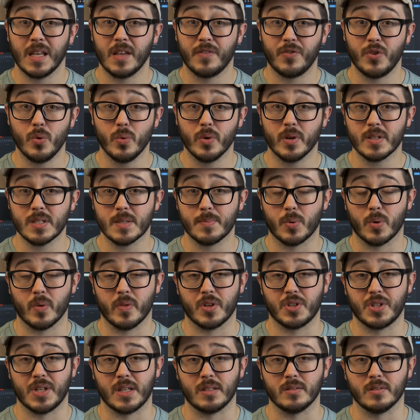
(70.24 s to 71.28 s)
If you want to support the
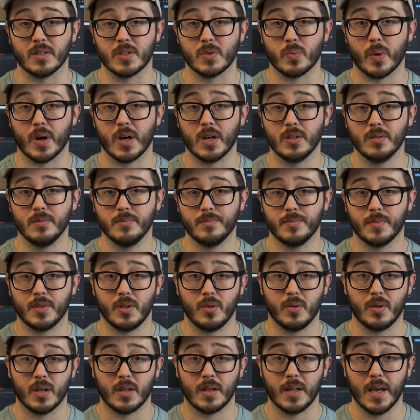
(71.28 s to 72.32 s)
channel as well,
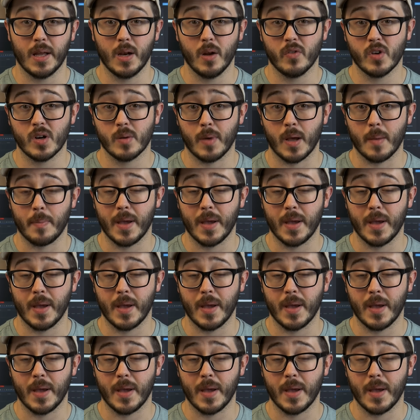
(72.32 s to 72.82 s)
you can head over to my